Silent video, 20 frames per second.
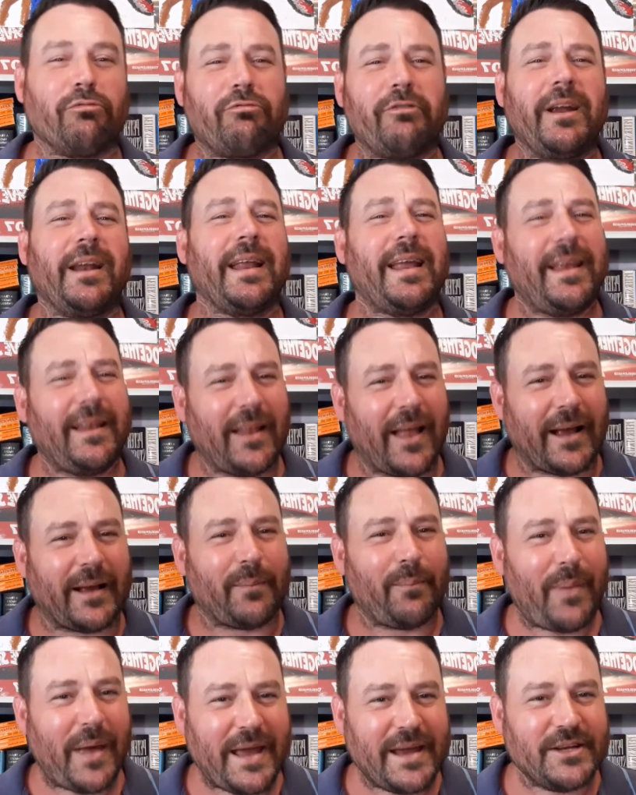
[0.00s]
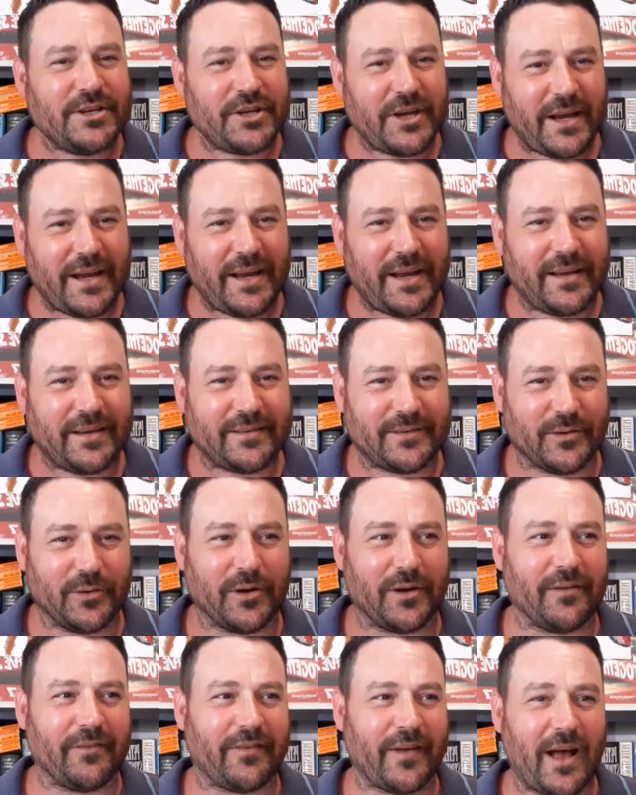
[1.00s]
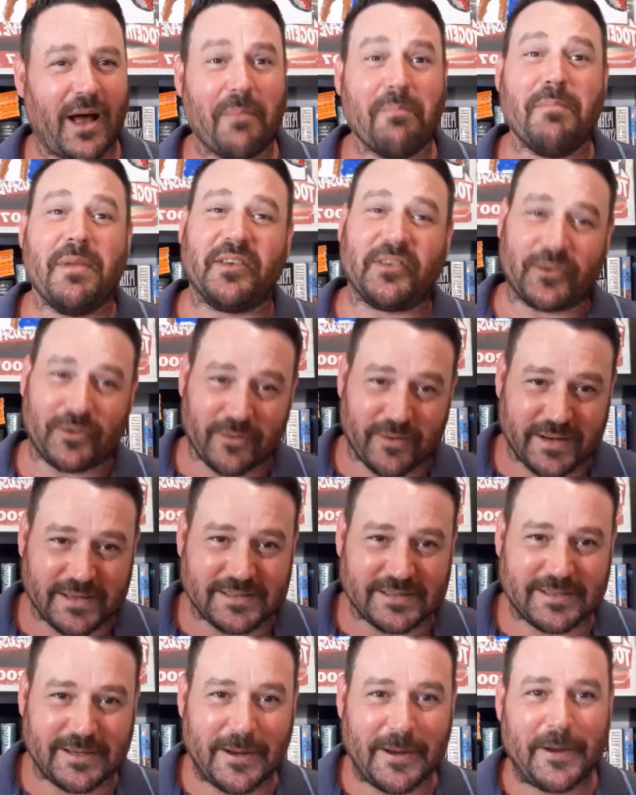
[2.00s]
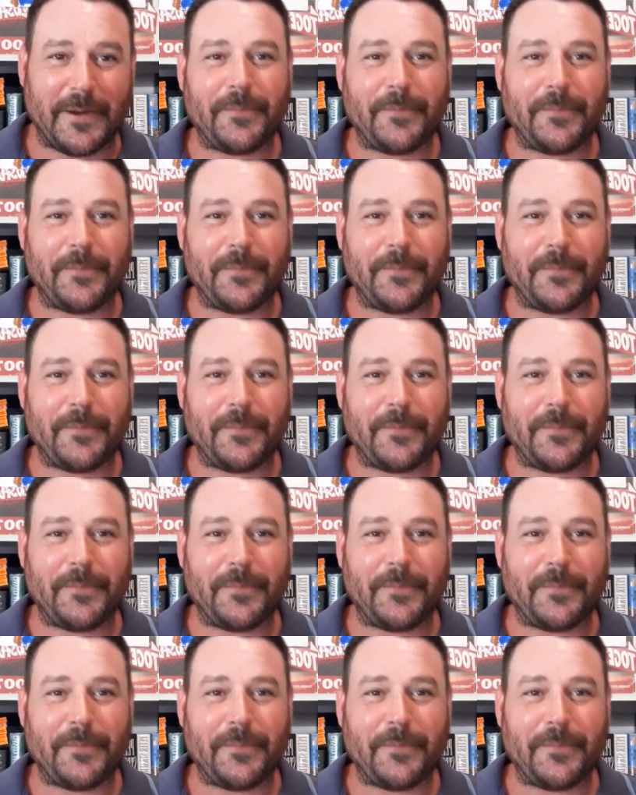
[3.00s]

really like PG sort of mysteries.